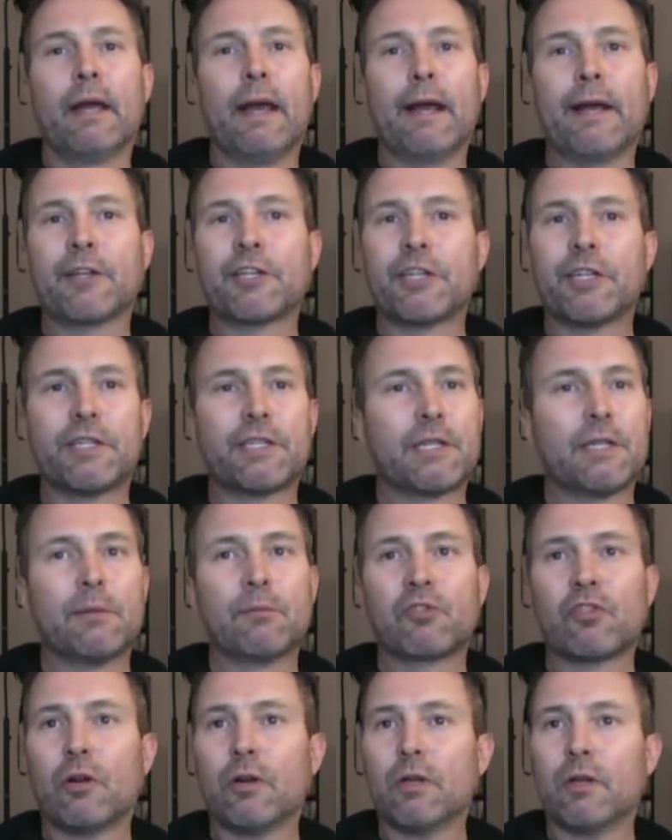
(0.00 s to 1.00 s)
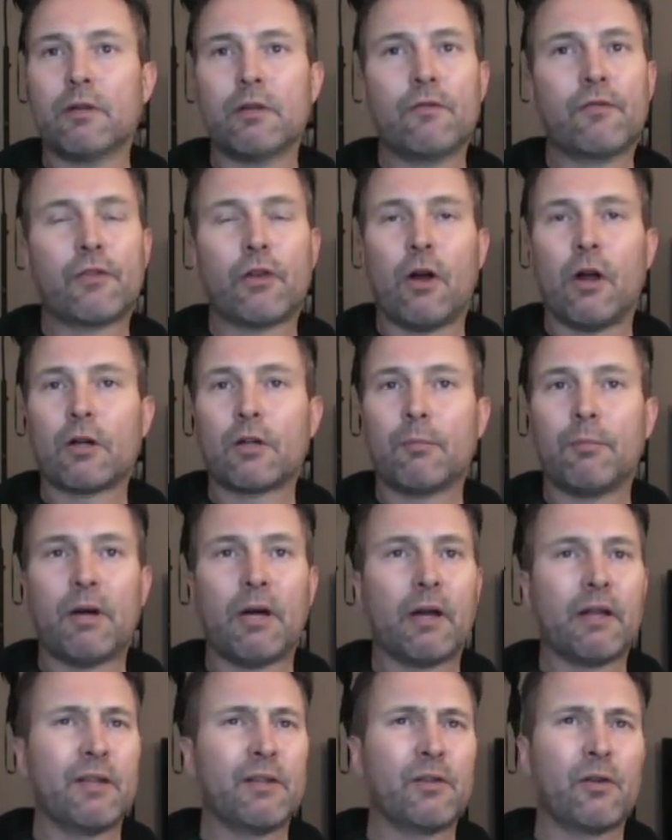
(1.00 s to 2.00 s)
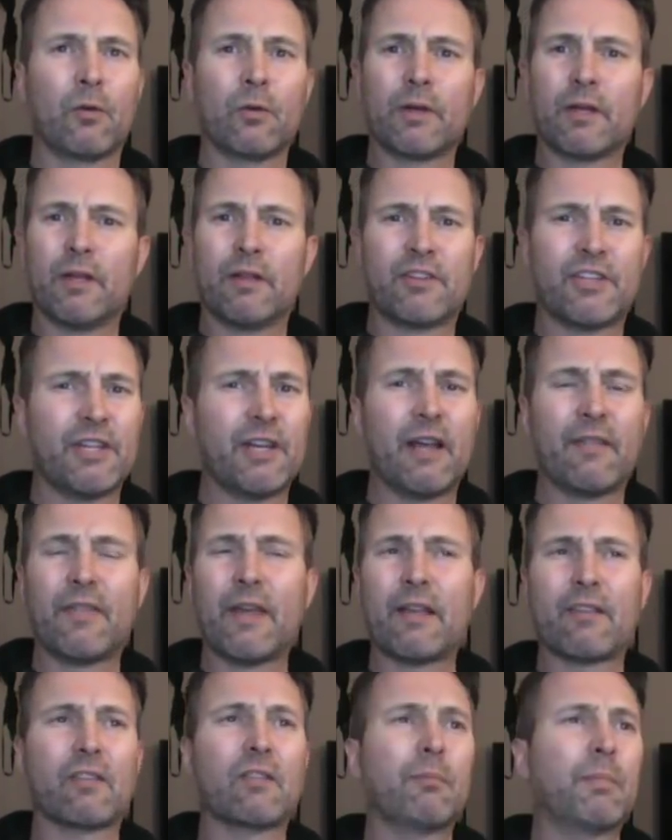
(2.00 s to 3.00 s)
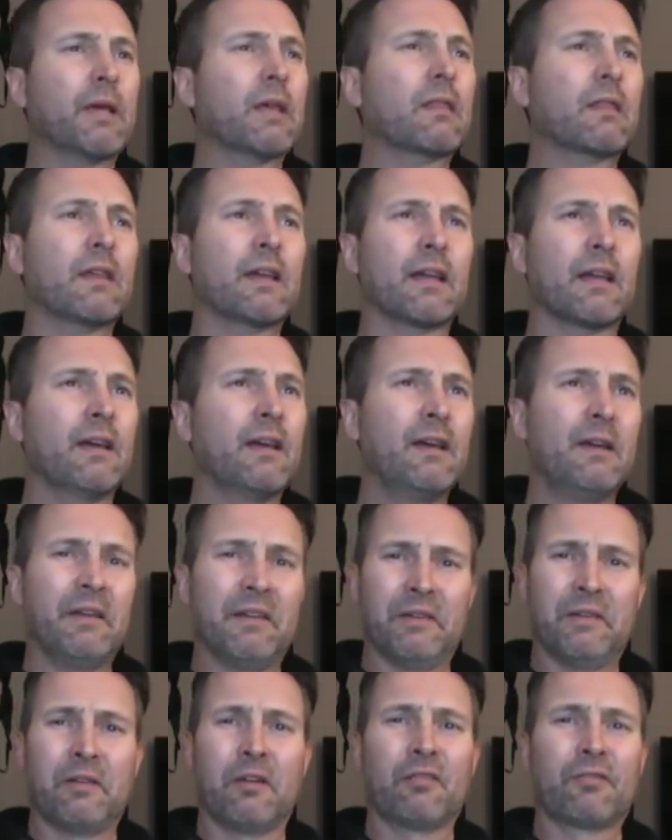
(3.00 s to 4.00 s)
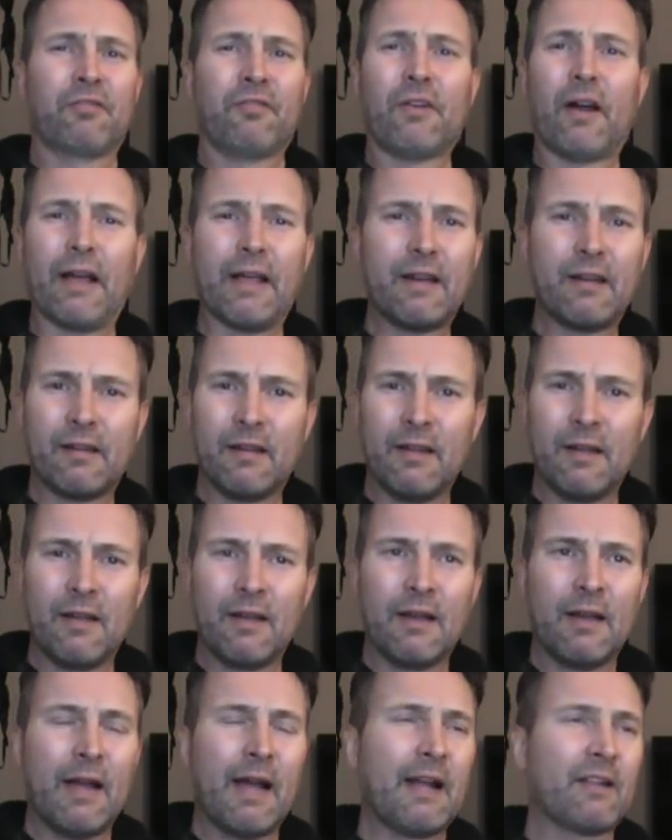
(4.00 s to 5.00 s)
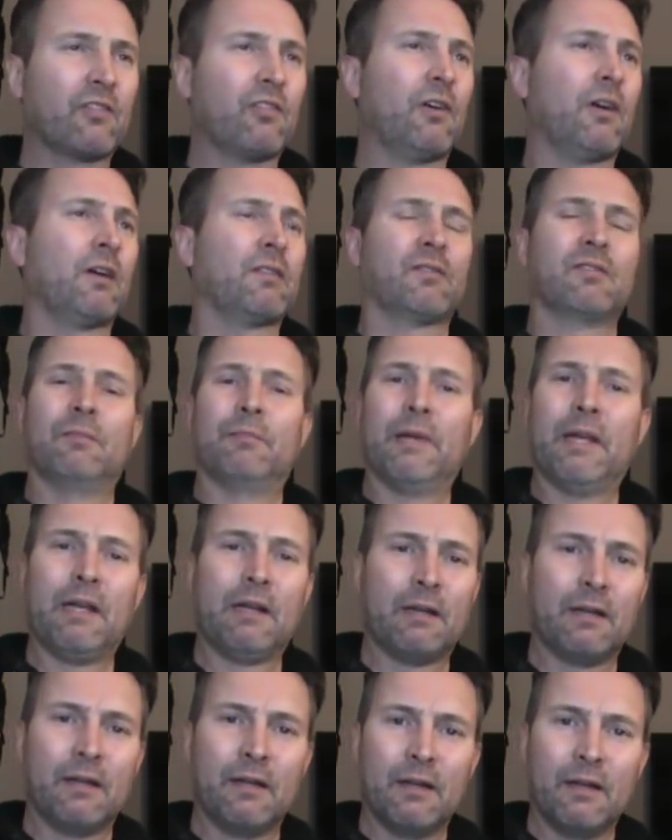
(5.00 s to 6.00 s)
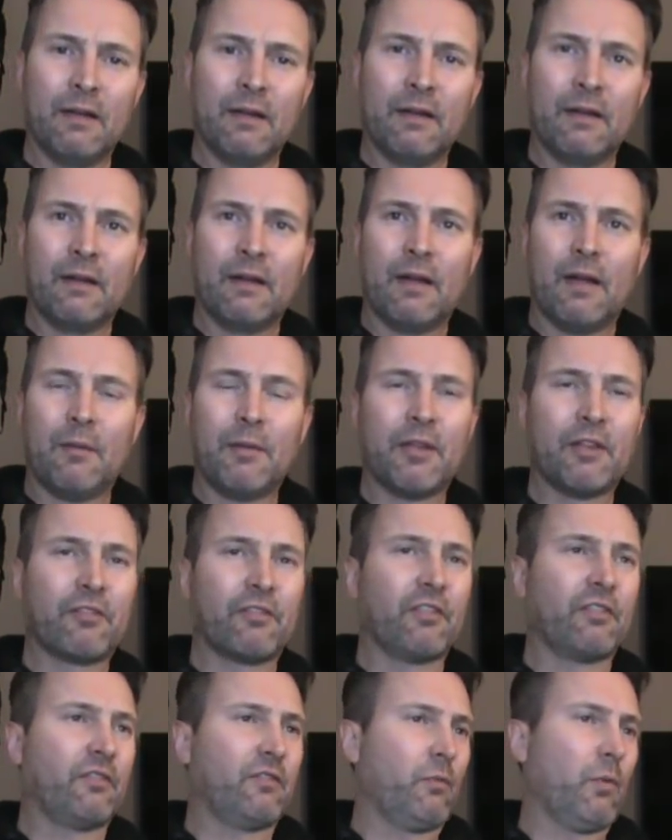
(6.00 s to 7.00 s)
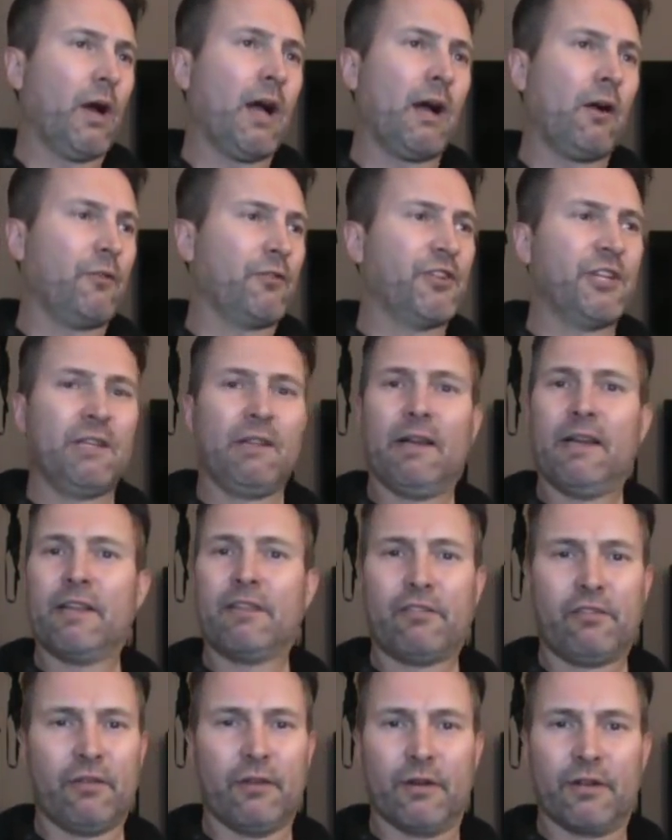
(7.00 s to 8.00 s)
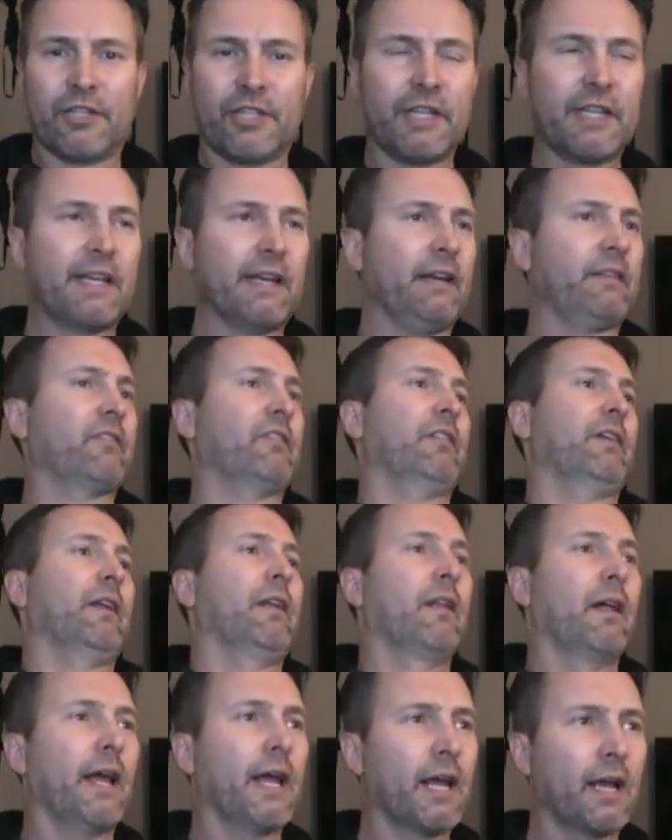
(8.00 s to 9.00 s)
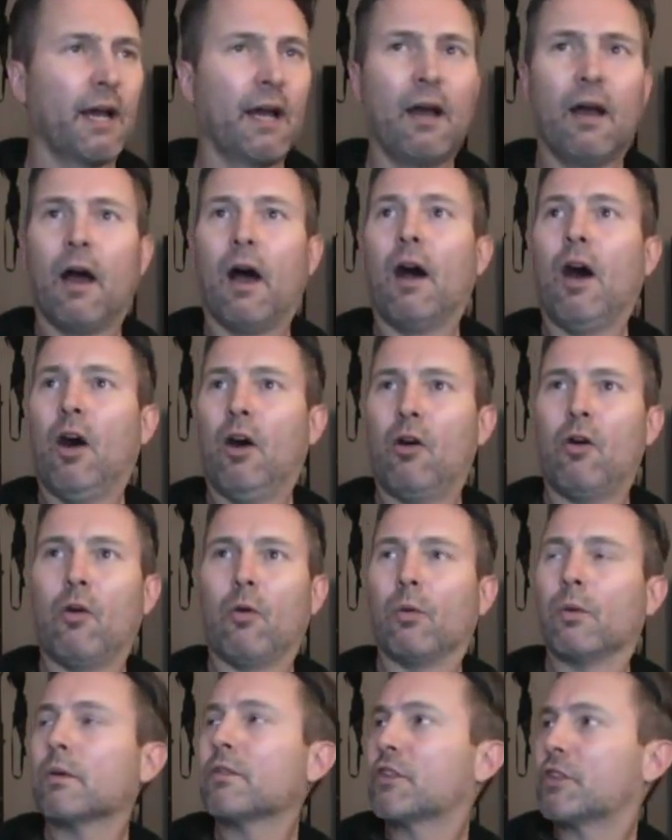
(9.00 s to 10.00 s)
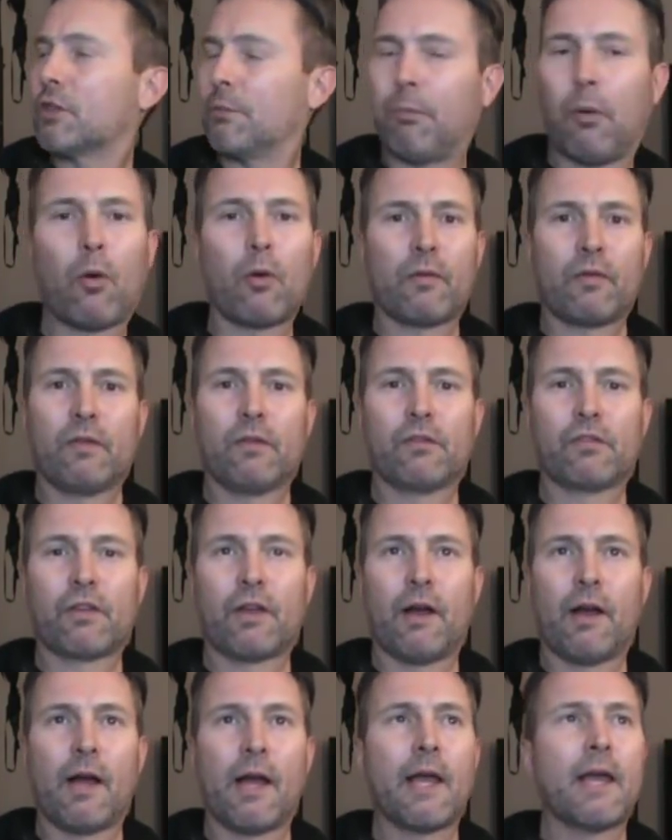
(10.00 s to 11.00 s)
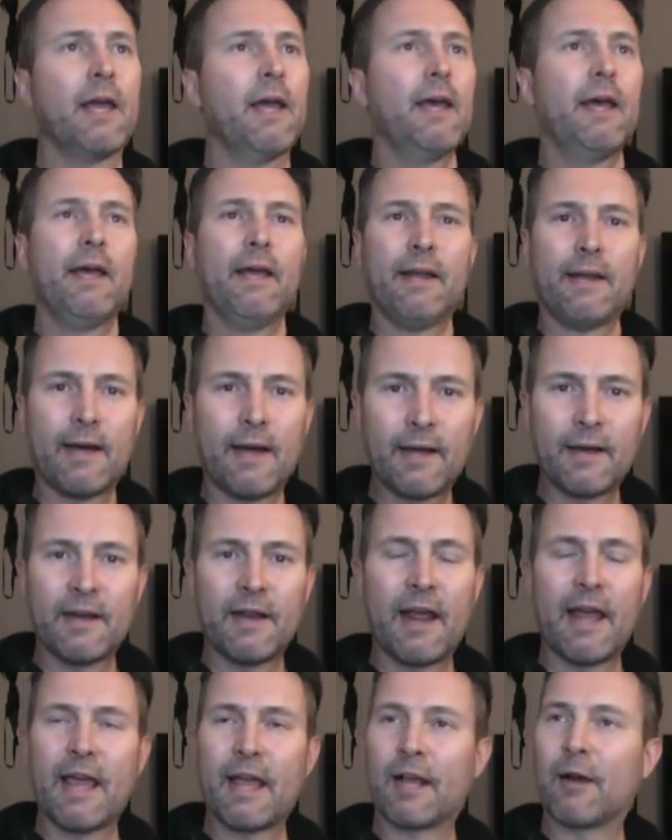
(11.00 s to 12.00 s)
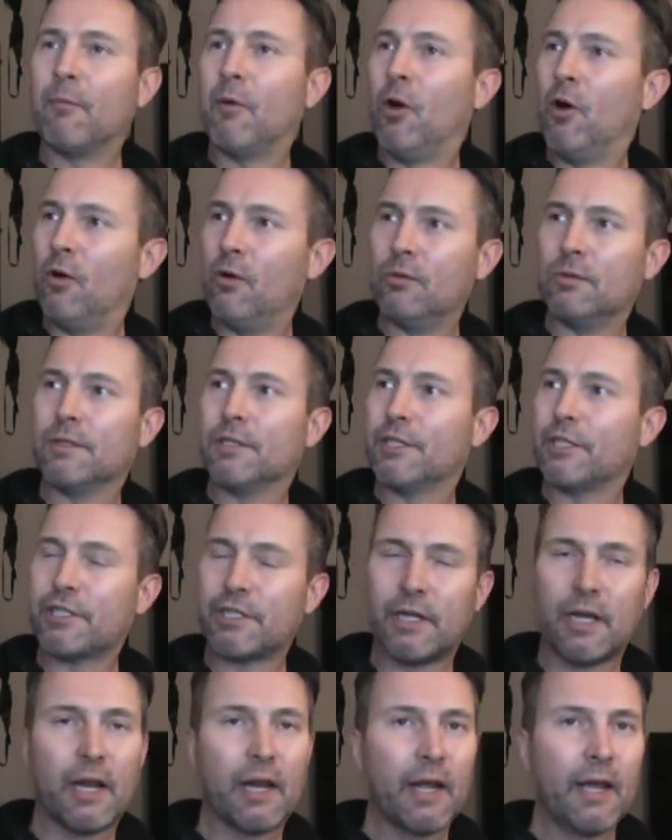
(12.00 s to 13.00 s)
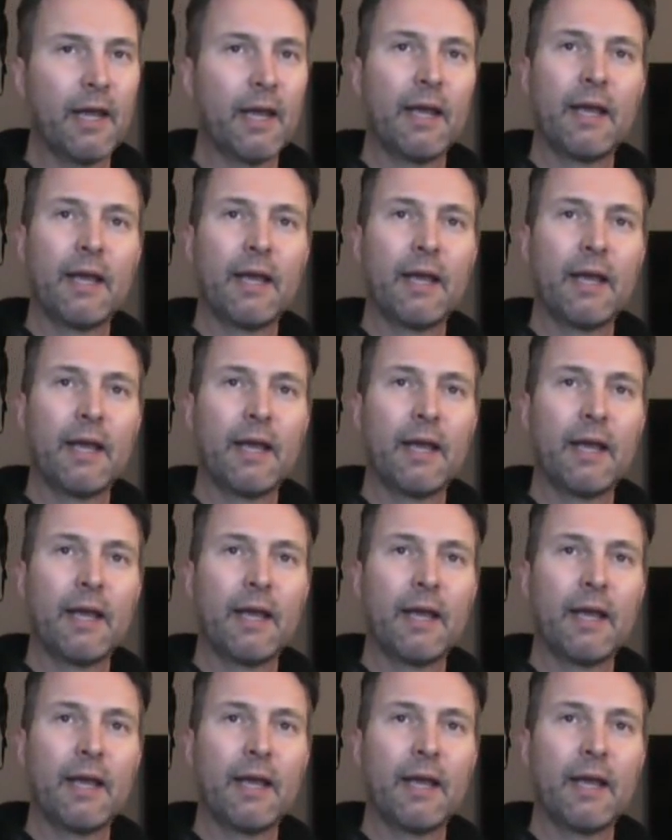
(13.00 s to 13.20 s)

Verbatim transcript: and she seems. And you've talked about it. You don't. Get, she that's the big thing. You don't fight. That's awesome, man. I mean, it's just wow. She likes you. She gets it. Like, oh, support this guy and not nag him. Holy shit,